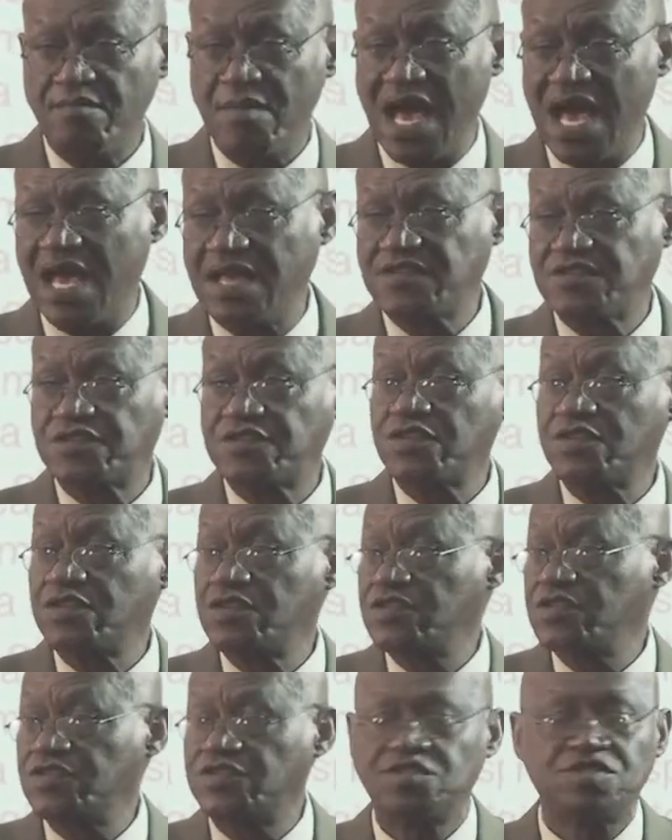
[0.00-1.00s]

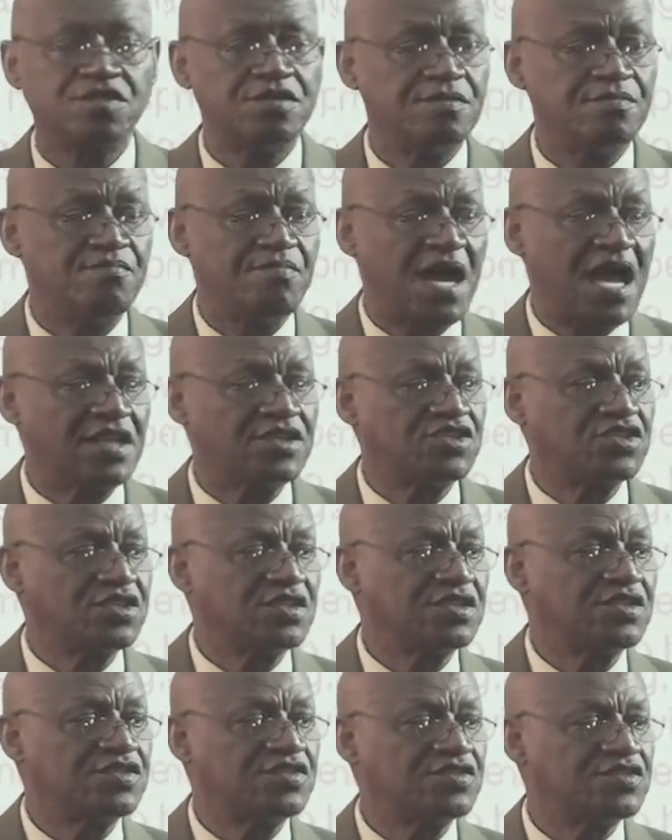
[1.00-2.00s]
masters,
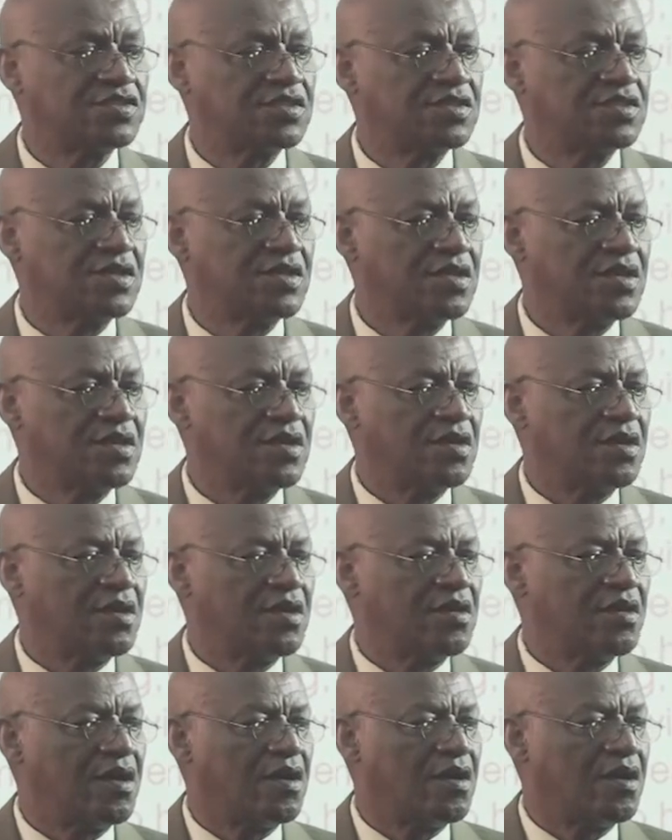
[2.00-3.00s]
bachelors,
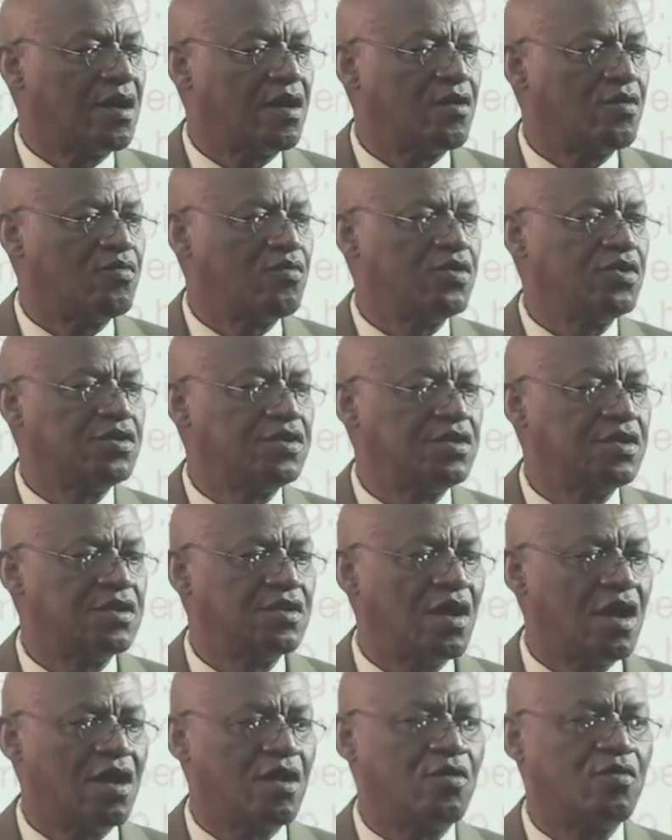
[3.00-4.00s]
how would,
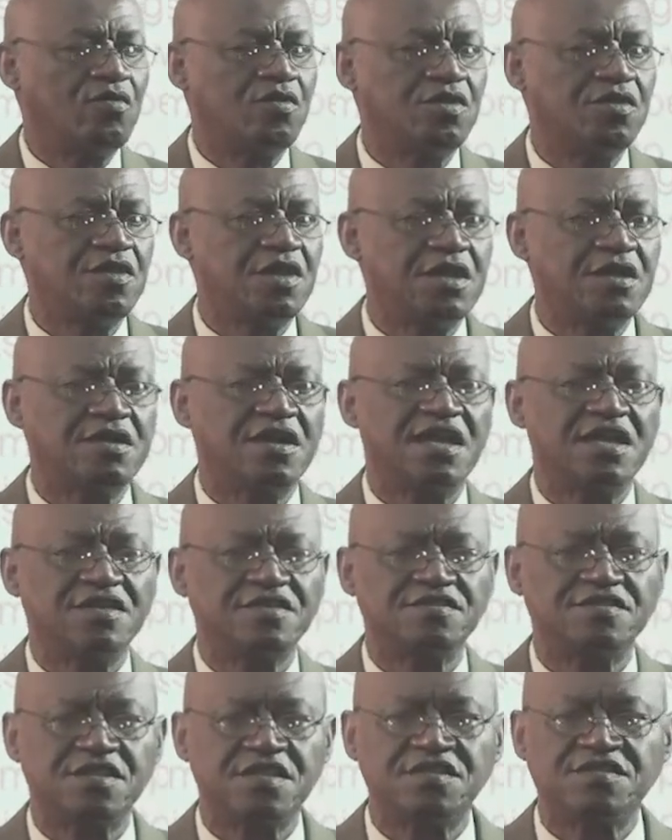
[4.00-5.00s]
how would there
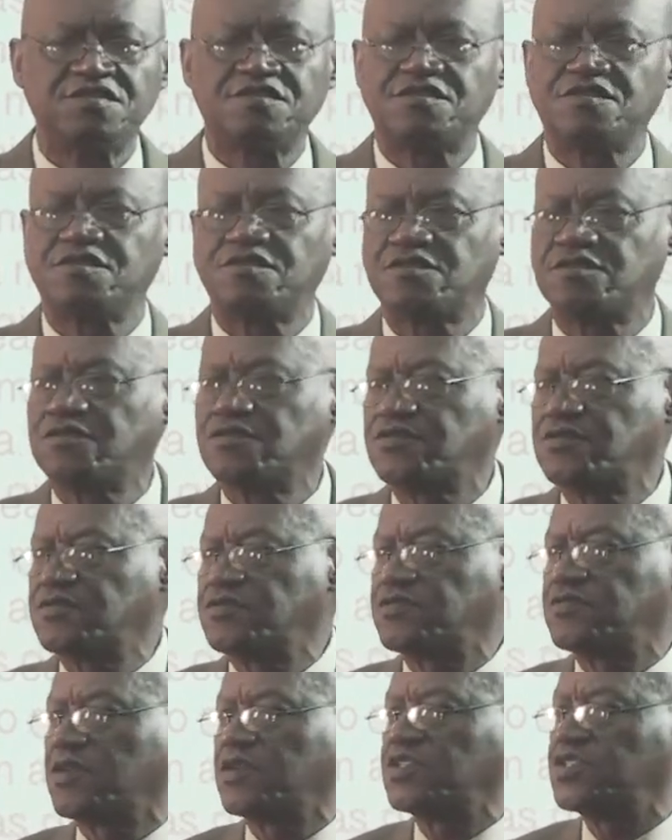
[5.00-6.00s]

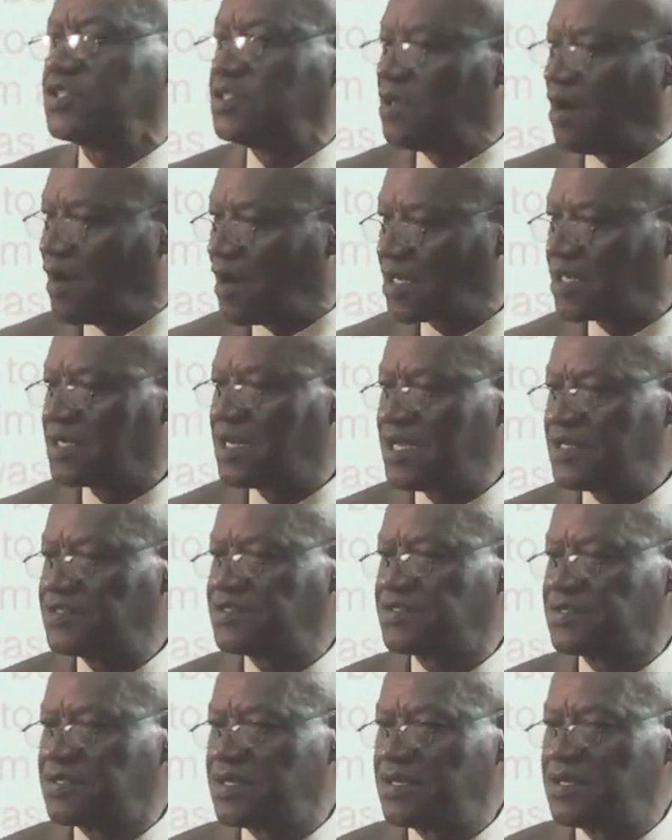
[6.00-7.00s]
exist such
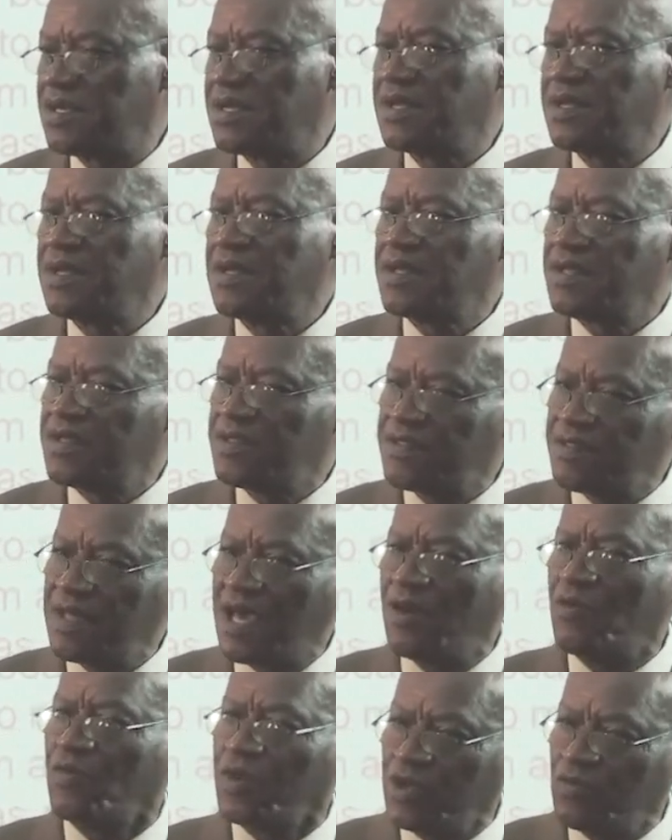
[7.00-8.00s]
darkness?
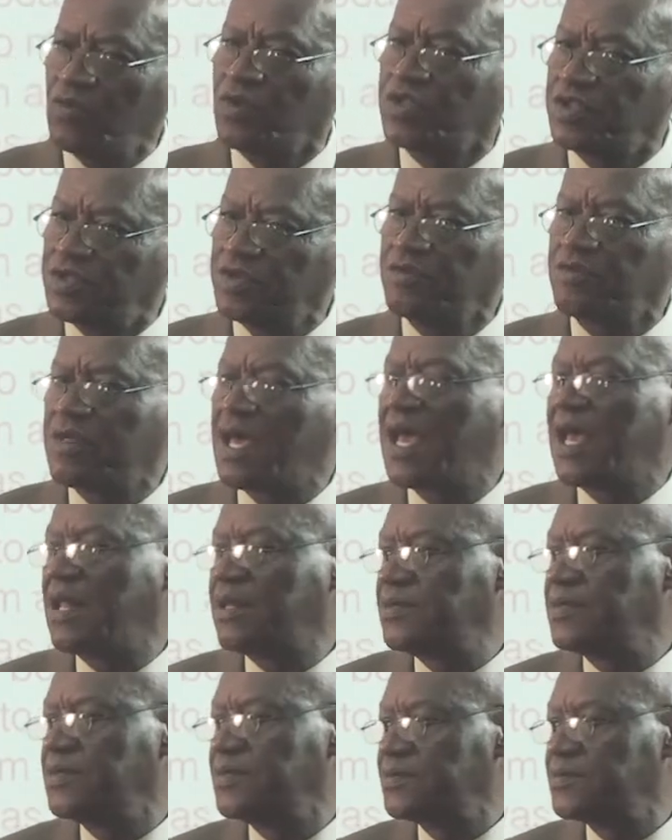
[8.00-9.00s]
that we would do
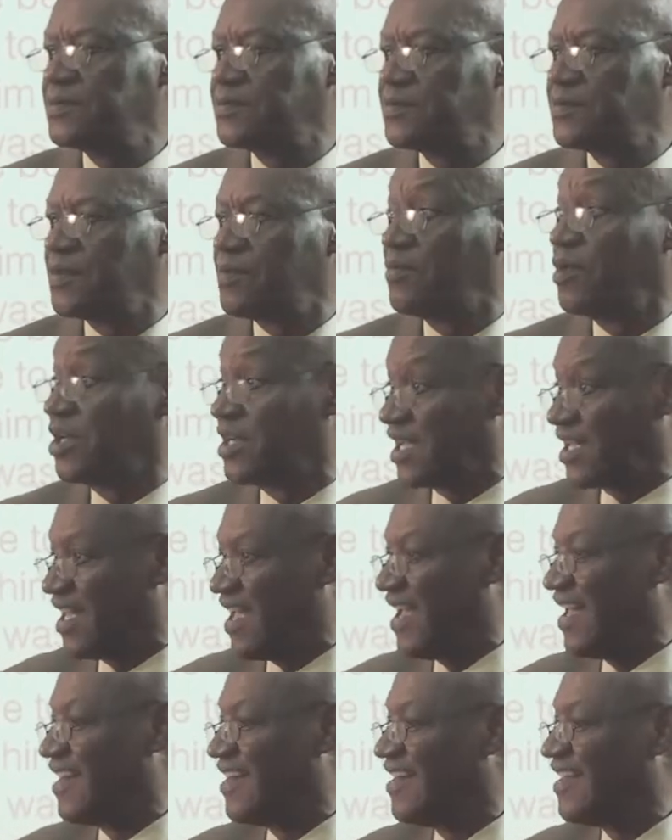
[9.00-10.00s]
that. But
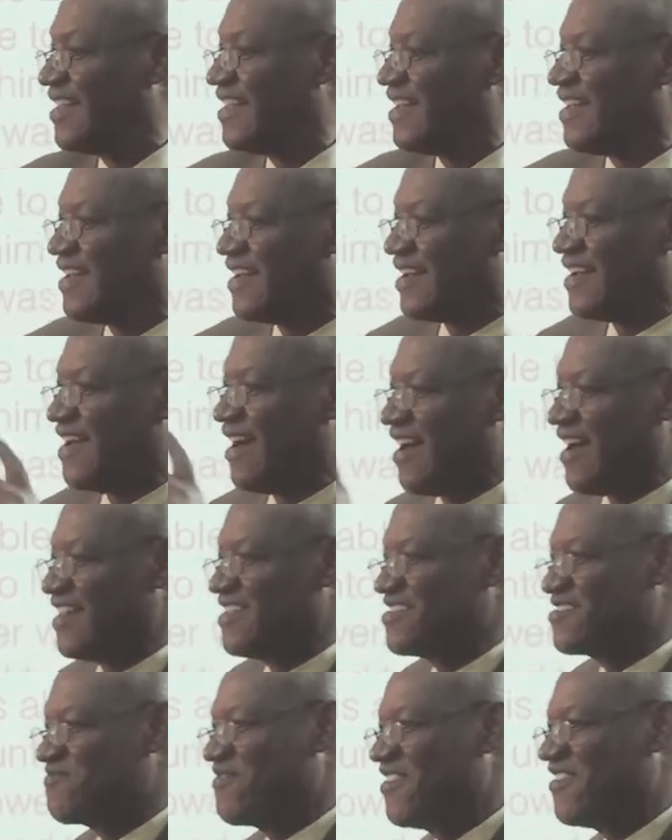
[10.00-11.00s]
again,
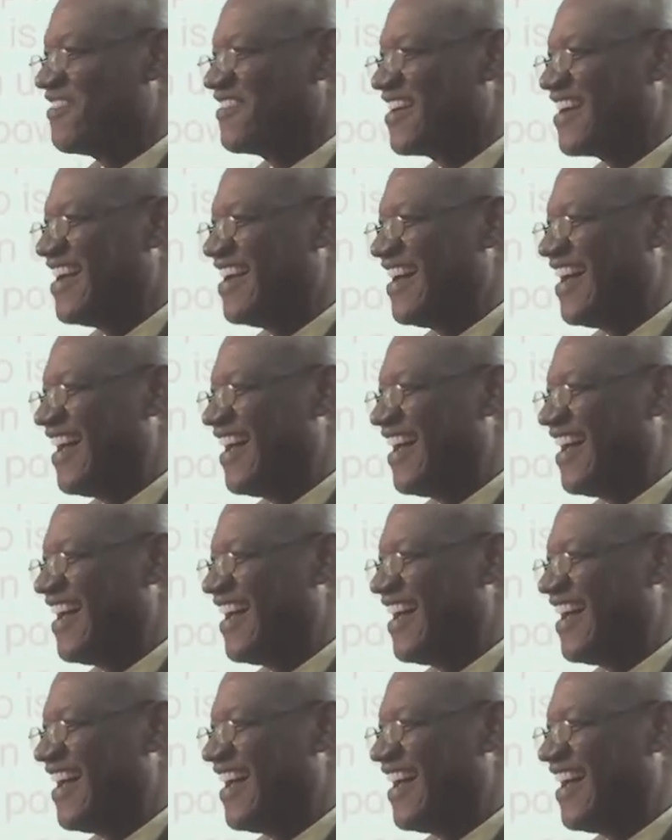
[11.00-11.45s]
God spoke.